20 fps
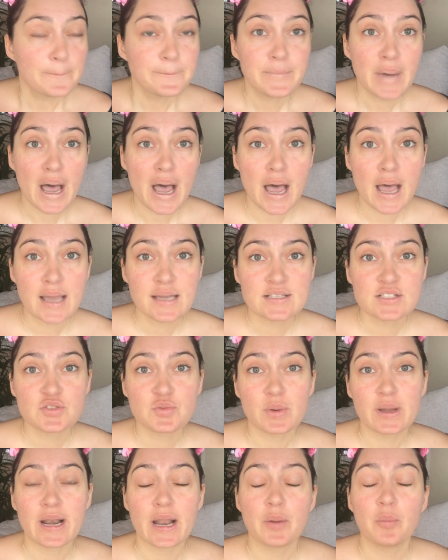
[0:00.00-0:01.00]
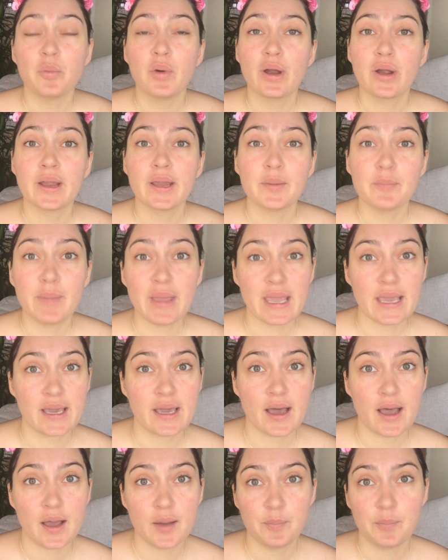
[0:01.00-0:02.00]
But when I'm wearing
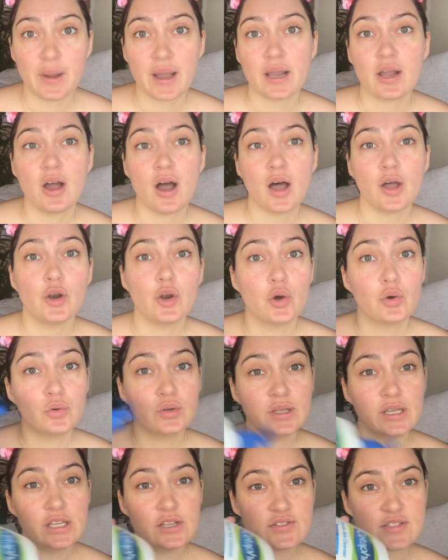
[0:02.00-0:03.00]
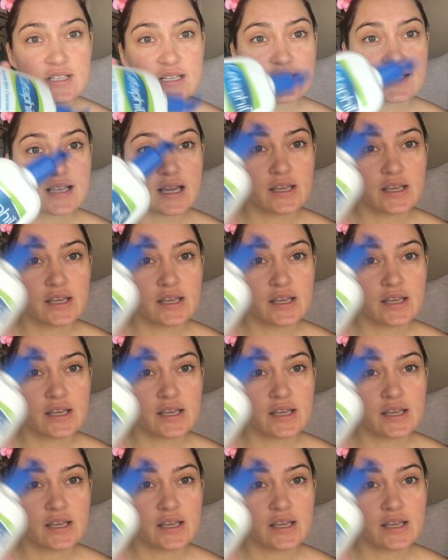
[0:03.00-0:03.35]
makeup, I can't only use this.